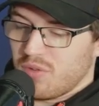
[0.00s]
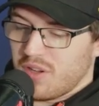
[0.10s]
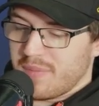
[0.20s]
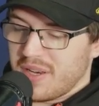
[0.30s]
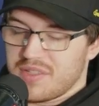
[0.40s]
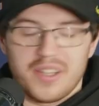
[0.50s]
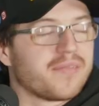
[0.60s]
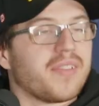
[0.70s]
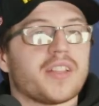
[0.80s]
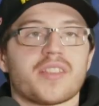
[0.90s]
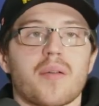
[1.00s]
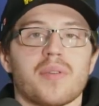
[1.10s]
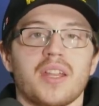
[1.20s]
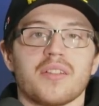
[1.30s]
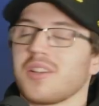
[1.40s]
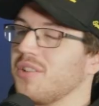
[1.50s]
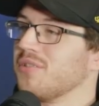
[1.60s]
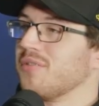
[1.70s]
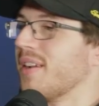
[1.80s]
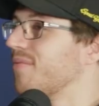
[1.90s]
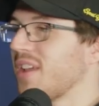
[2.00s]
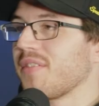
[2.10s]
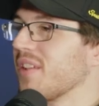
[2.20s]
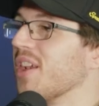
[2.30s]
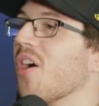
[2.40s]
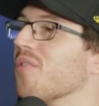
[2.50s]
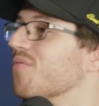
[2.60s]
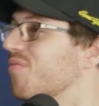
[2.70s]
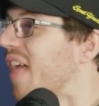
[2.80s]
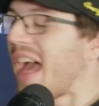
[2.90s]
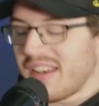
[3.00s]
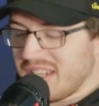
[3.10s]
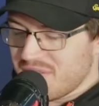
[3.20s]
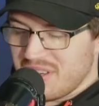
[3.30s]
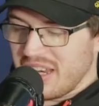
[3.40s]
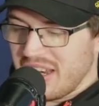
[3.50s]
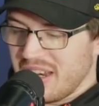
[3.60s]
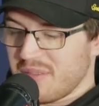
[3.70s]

Worth mentioning. It's happening. Cool. We're definitely not that interested in it.